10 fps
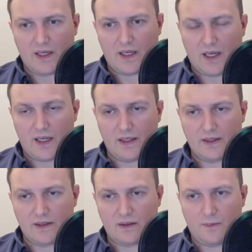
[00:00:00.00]

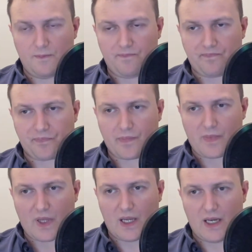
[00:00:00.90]
And
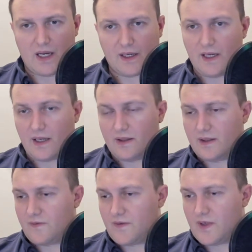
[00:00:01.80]
again,
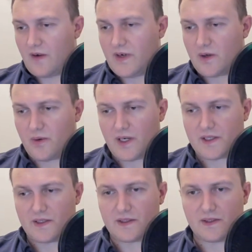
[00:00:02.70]
if you have any
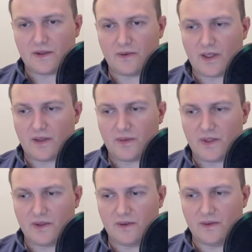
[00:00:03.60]
questions, you're welcome
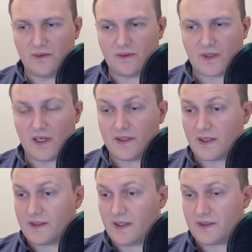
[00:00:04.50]
to
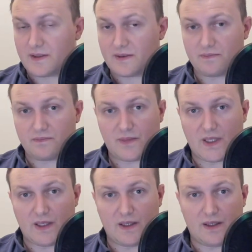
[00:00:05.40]
contact us.
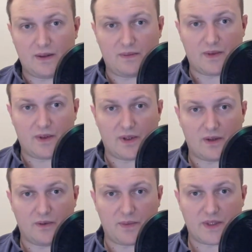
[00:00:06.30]
On
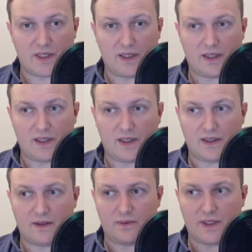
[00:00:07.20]
our website
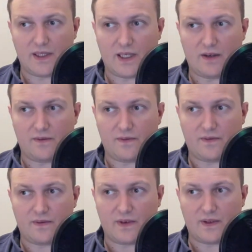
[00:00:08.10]
here, we have
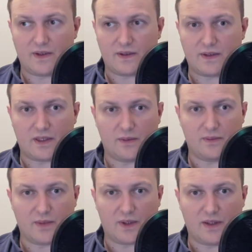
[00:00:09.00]

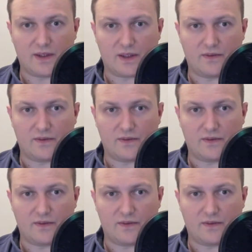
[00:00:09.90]
some contact